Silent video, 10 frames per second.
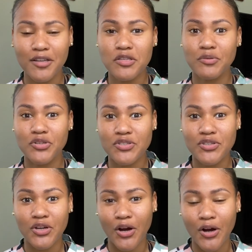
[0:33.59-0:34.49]
So it was just
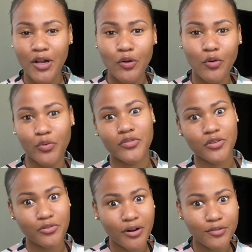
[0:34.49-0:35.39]
her alone with the
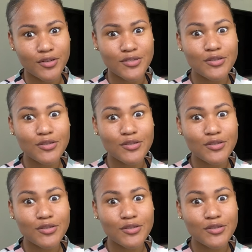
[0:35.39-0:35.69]
three of us.